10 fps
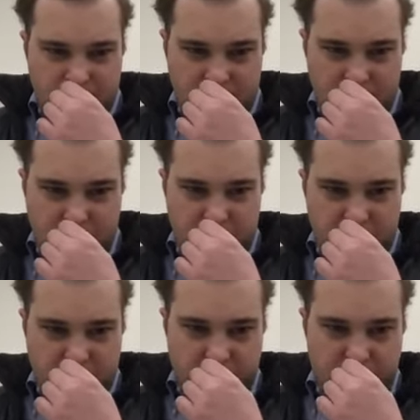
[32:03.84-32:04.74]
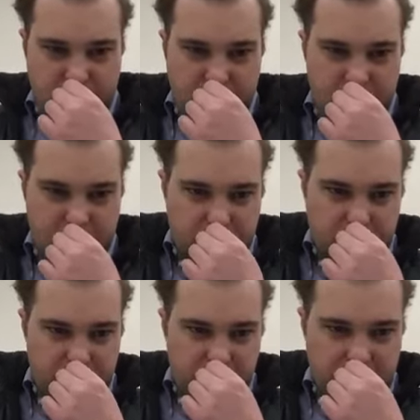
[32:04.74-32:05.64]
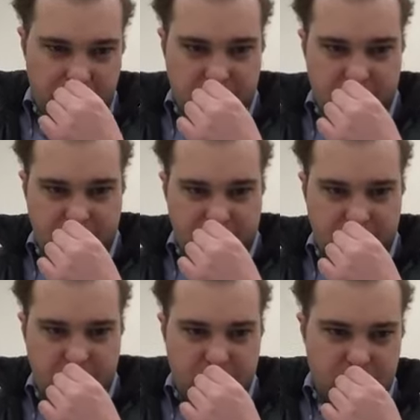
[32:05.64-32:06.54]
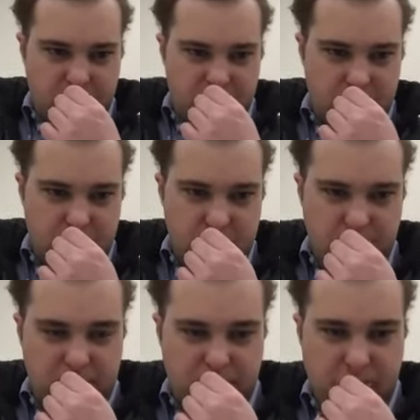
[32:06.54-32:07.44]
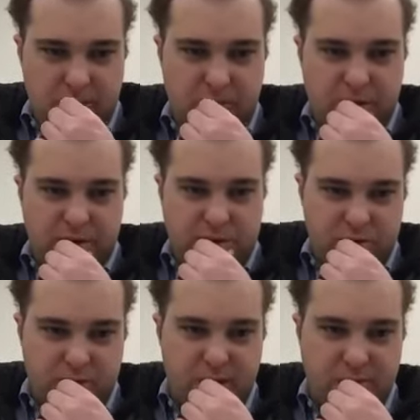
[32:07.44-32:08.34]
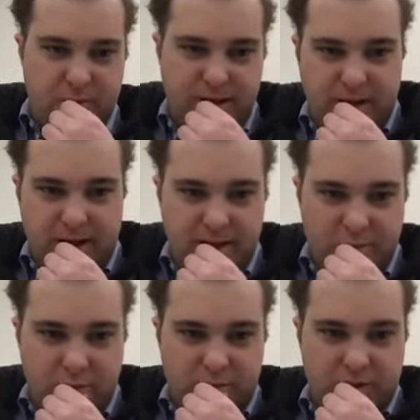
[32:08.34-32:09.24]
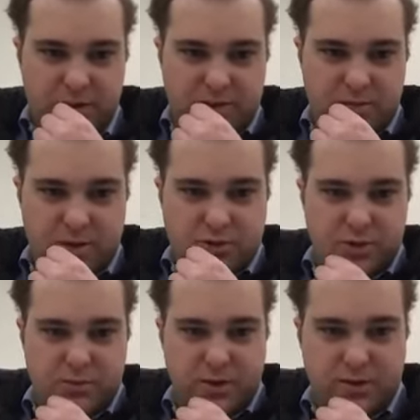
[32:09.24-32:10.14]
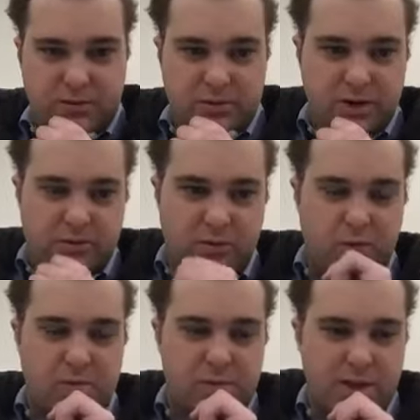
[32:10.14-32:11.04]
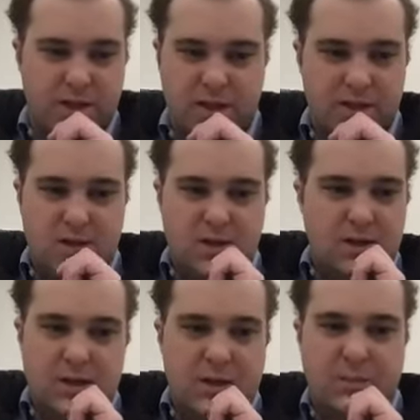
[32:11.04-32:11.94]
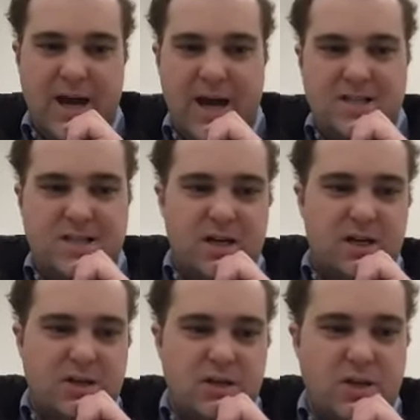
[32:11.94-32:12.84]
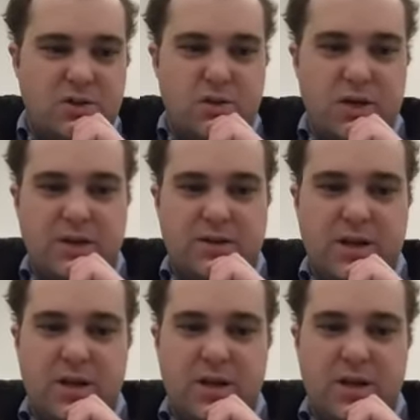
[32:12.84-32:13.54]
Breathe normally 3 minutes, record your breathing rate, then breathe into a paper bag. After completing this, measure your breathing rate for 1 minute. The bag's not going to do anything.